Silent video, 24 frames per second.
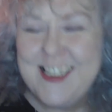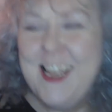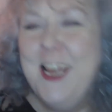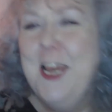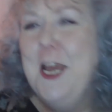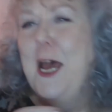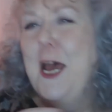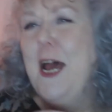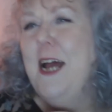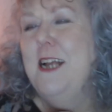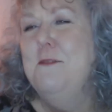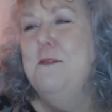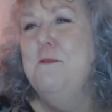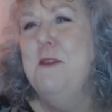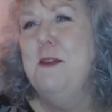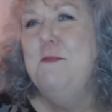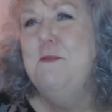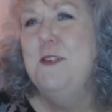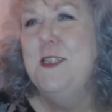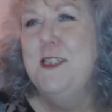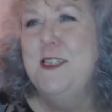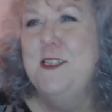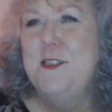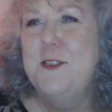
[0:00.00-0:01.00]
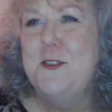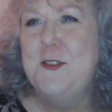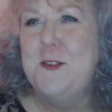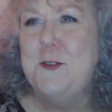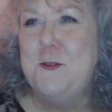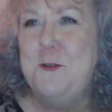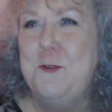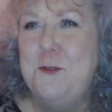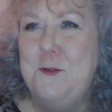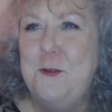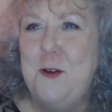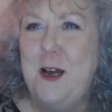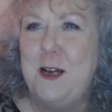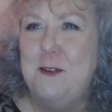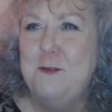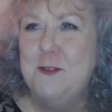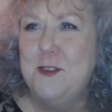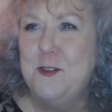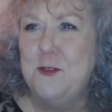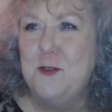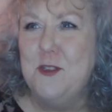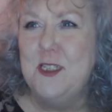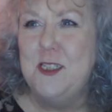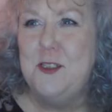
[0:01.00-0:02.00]
I remember years ago, I
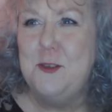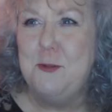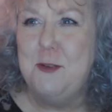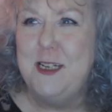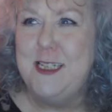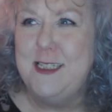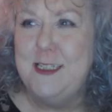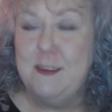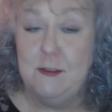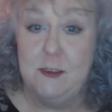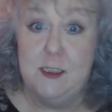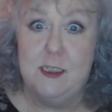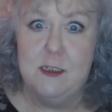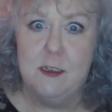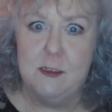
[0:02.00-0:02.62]
was only 20,